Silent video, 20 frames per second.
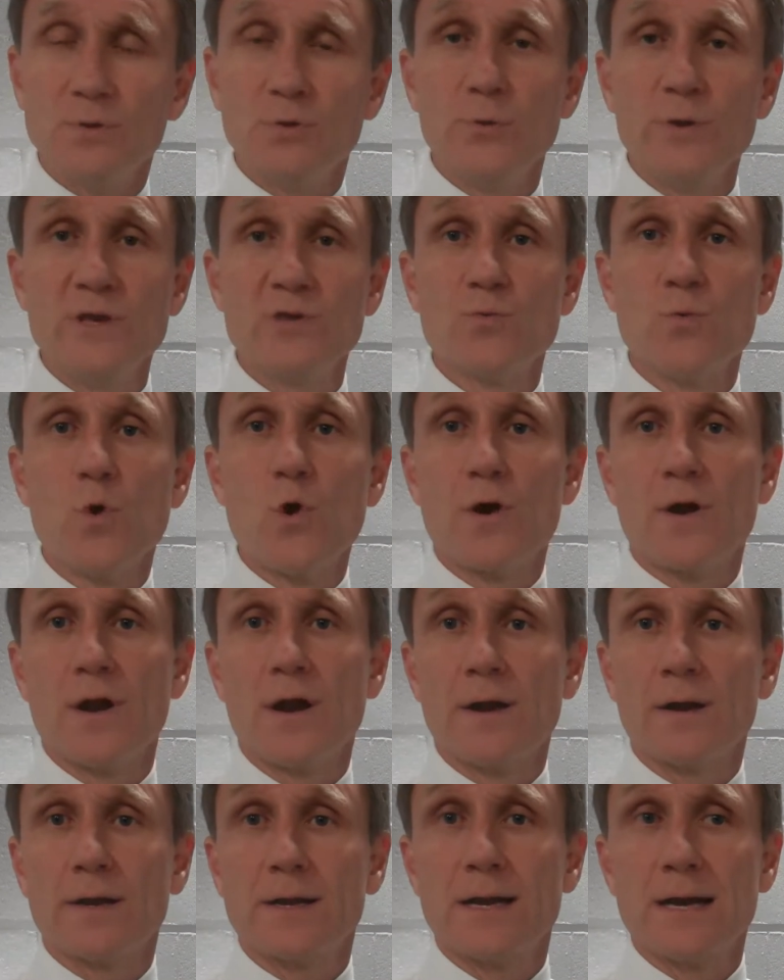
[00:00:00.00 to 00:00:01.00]
Louise Warren
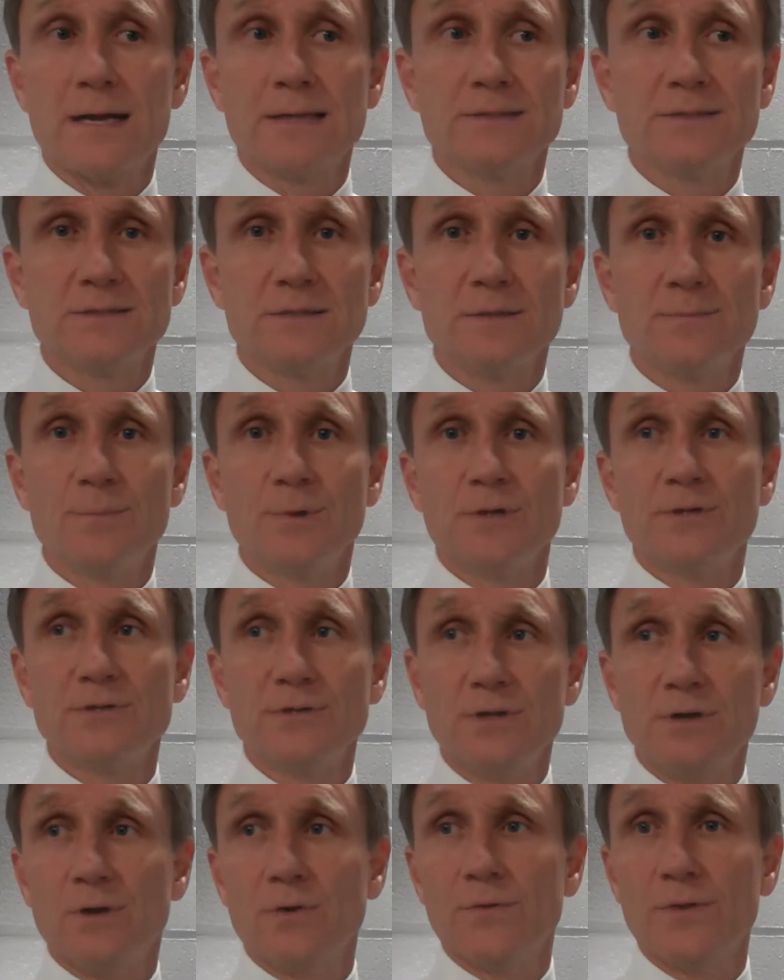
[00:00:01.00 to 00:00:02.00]
are a constant, but
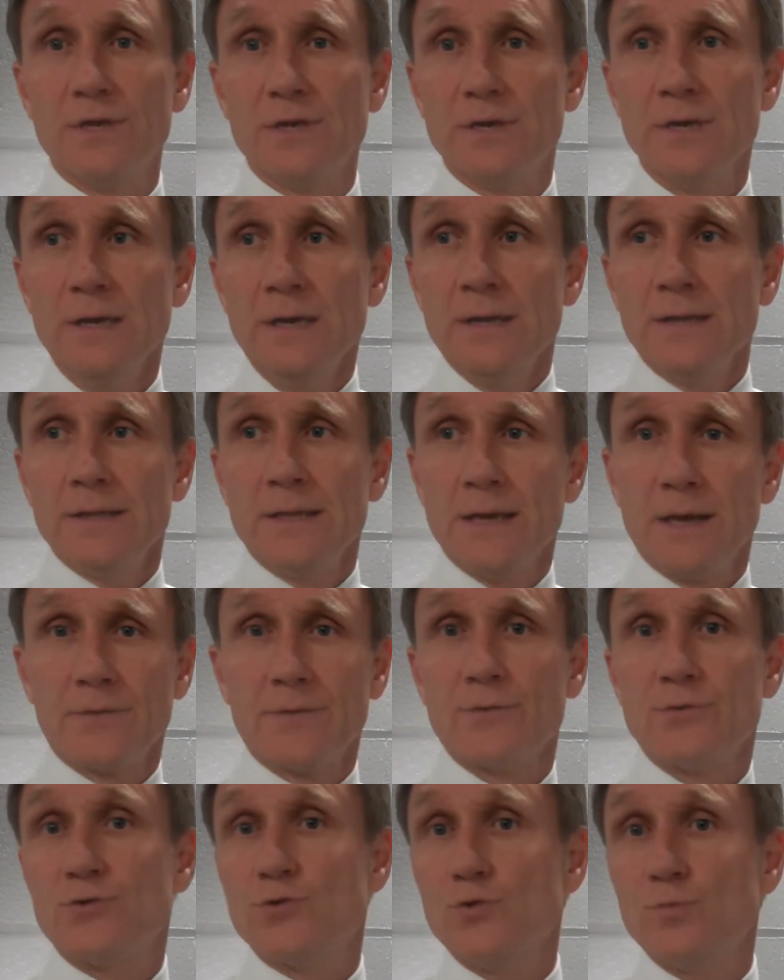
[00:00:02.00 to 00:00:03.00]
the
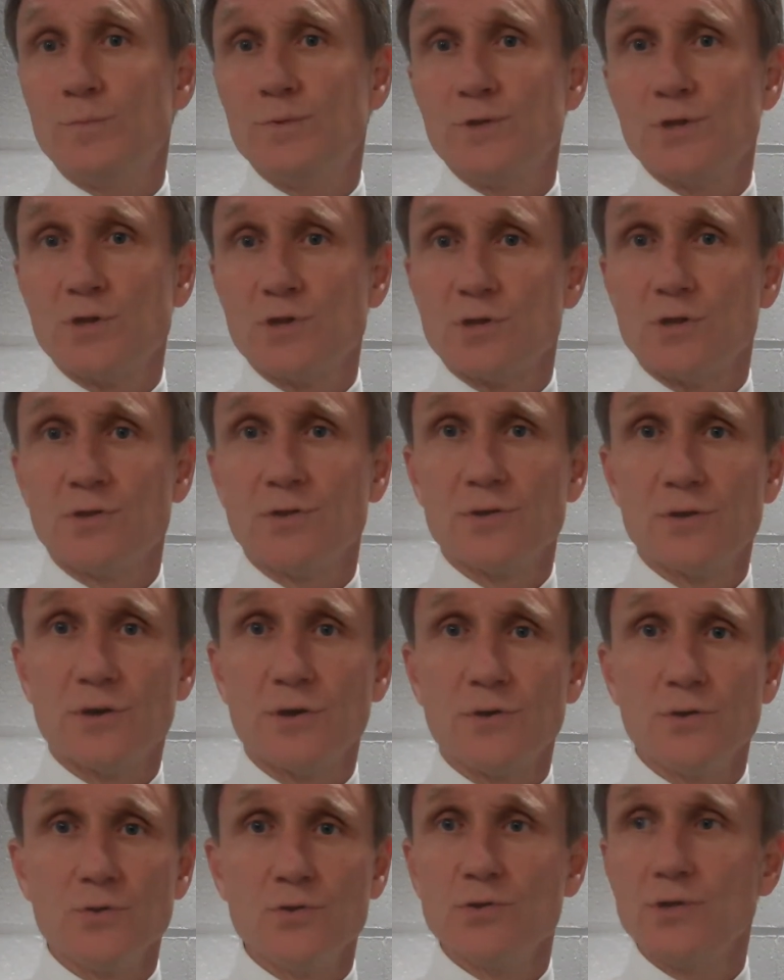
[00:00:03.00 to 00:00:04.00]
other 2 positions
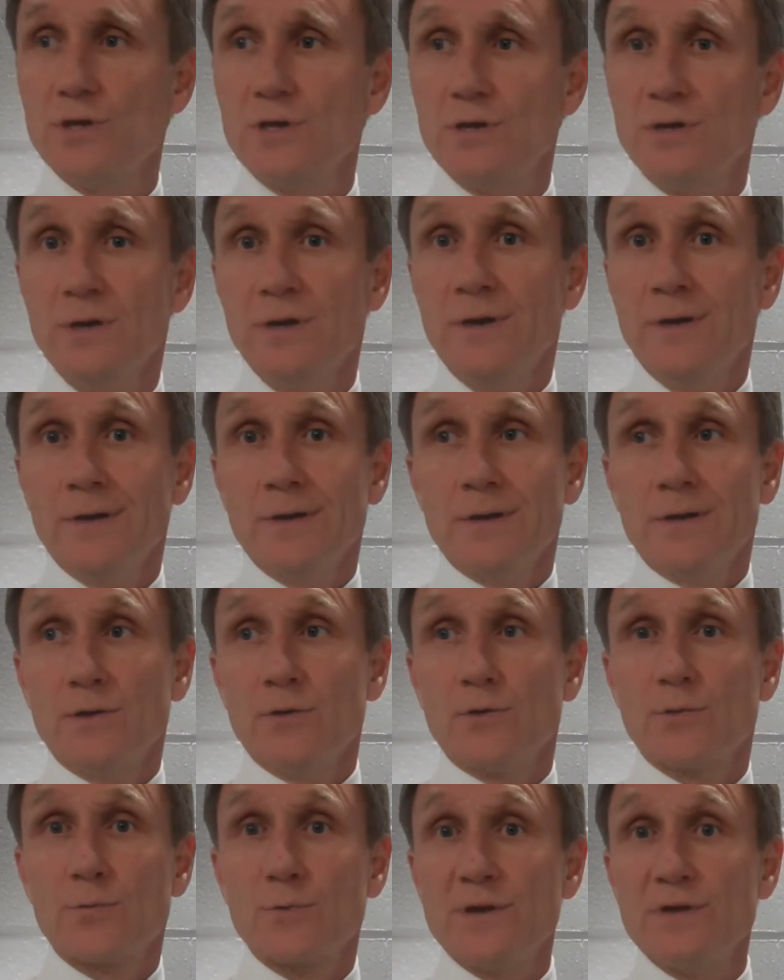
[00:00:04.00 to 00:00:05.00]
are usually
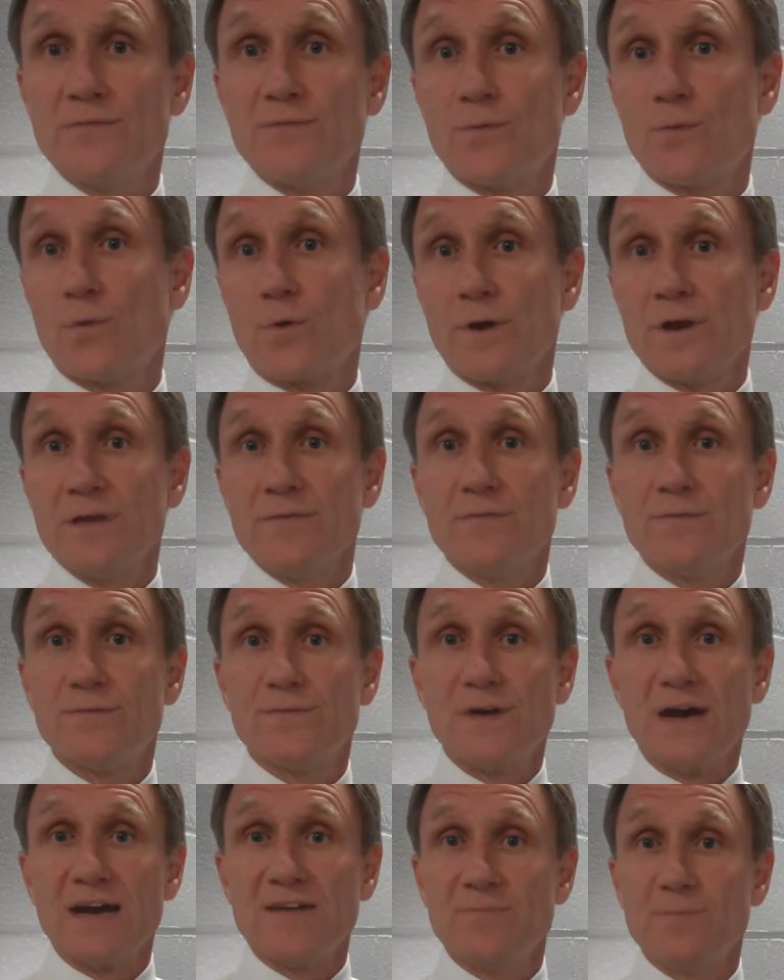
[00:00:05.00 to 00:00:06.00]
3, 4, and even
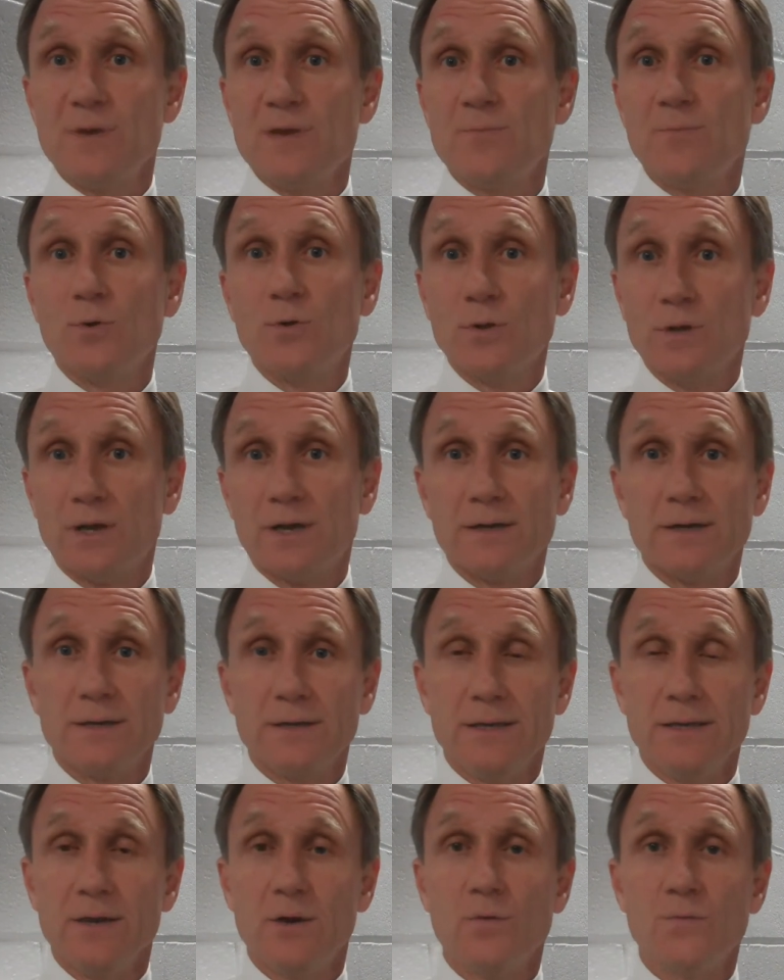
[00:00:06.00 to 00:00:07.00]
5 people
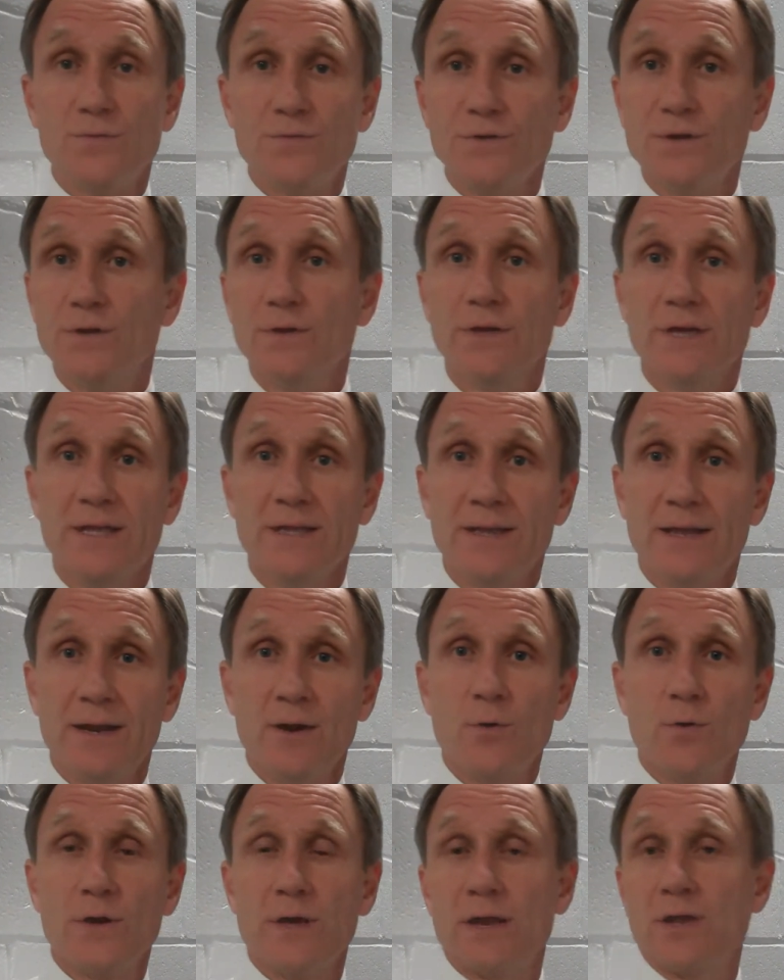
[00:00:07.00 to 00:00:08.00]
fill in.
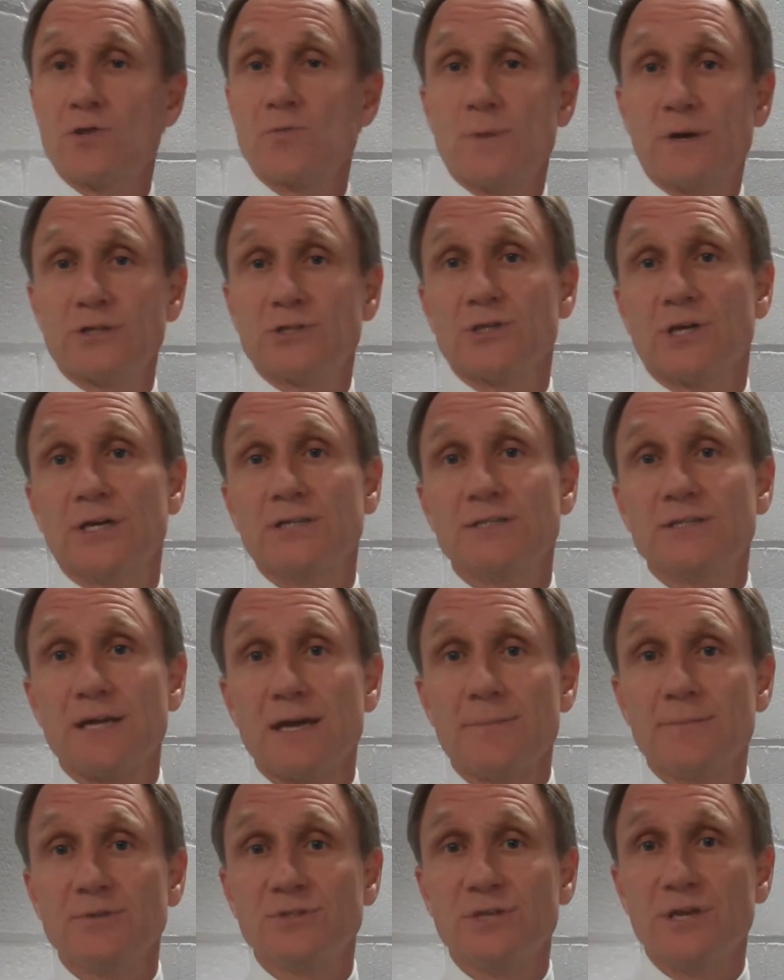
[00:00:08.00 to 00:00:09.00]
They don't get as much ice
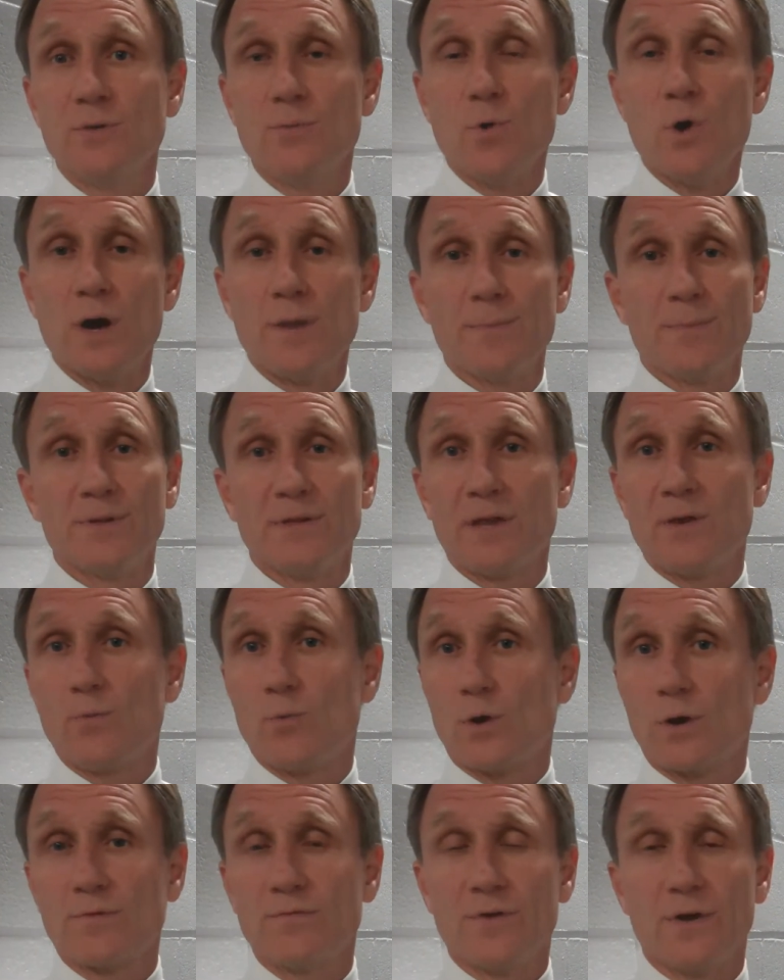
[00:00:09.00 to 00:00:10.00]
time as they want, but they
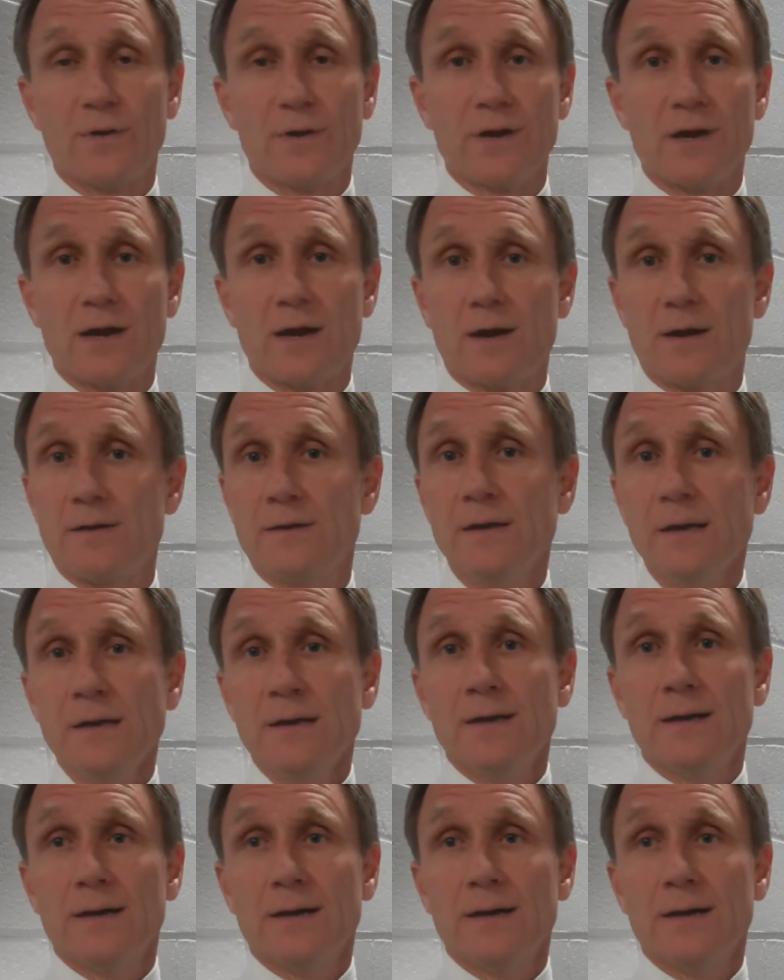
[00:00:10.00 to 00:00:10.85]
work very hard.